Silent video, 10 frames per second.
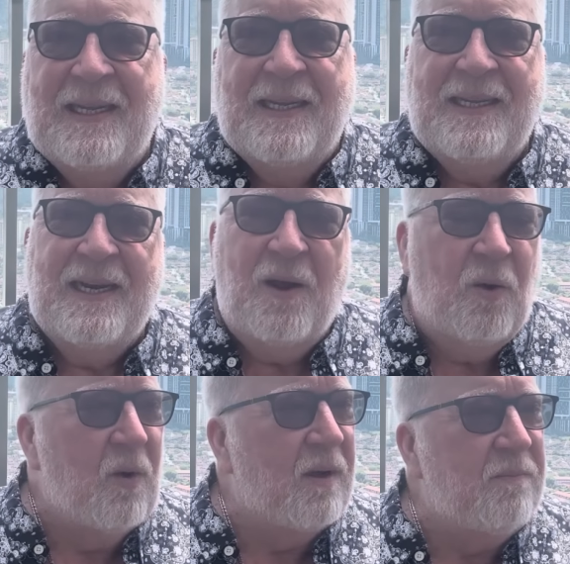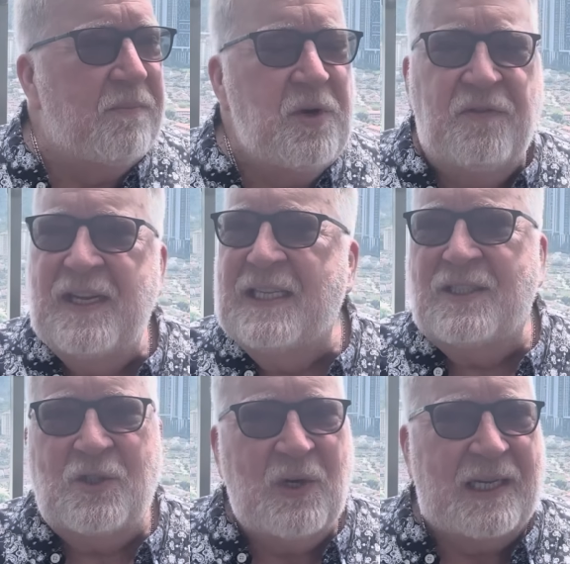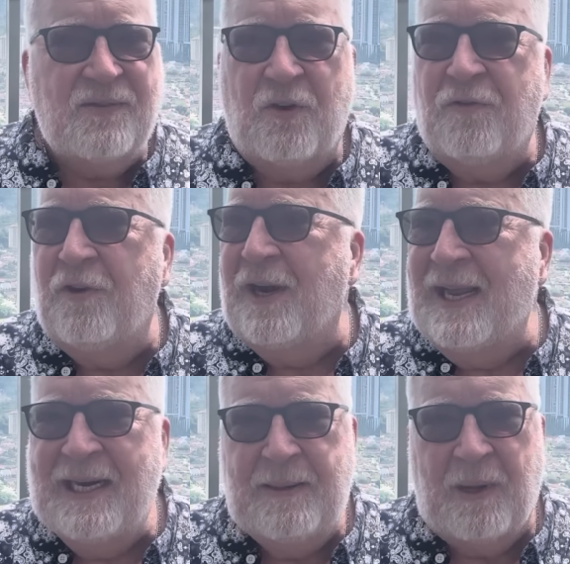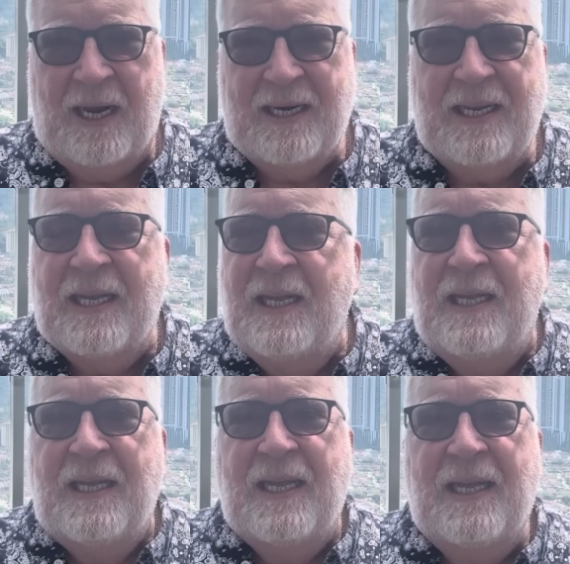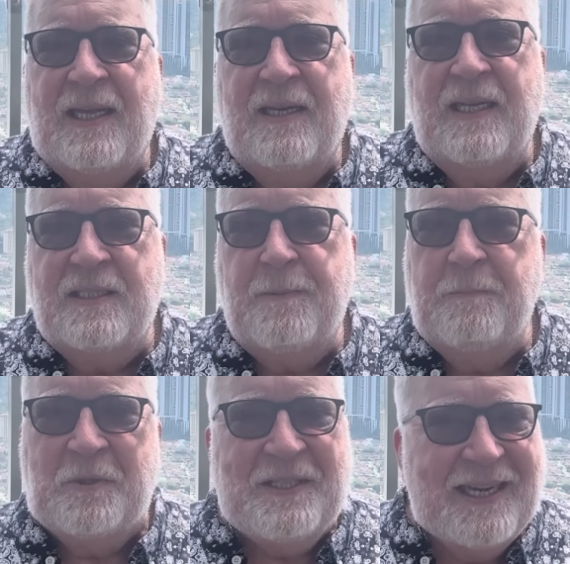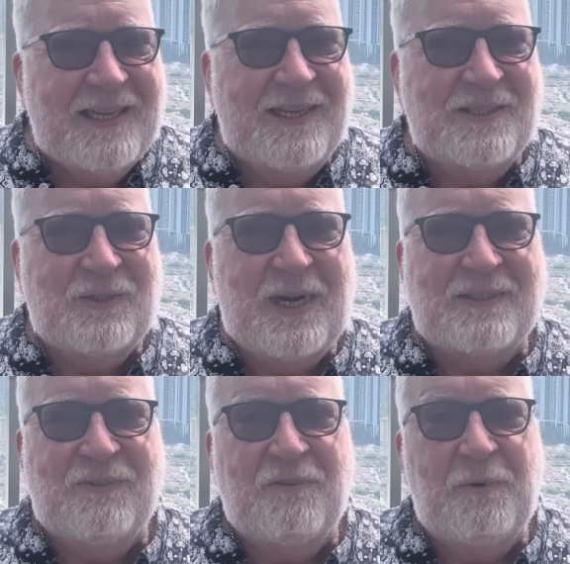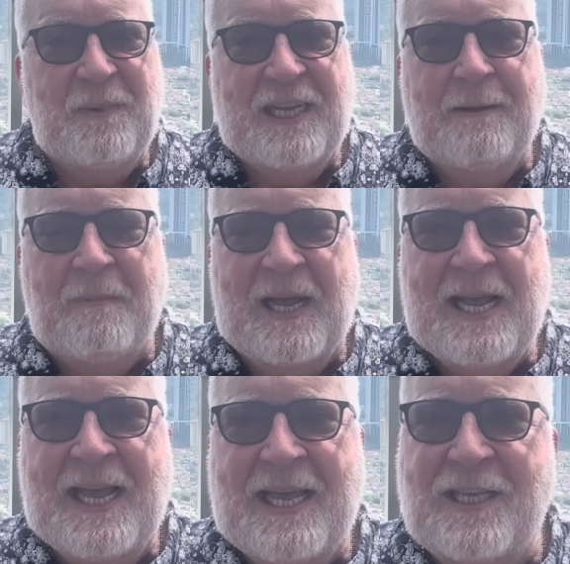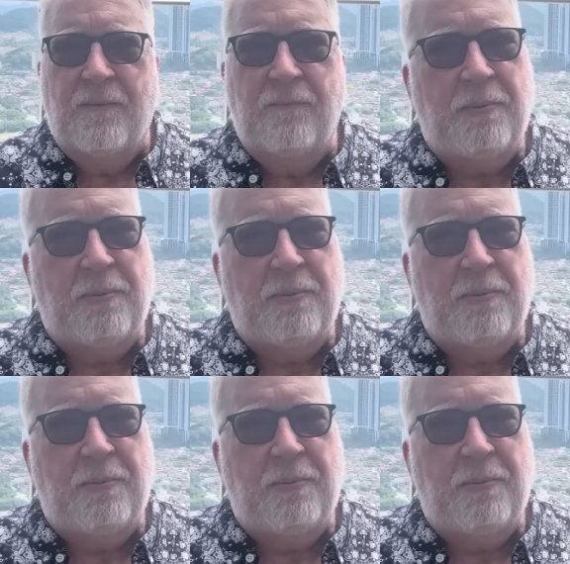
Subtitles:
You know, moving is stressful for anybody, and it's been particularly stressful for me at my age.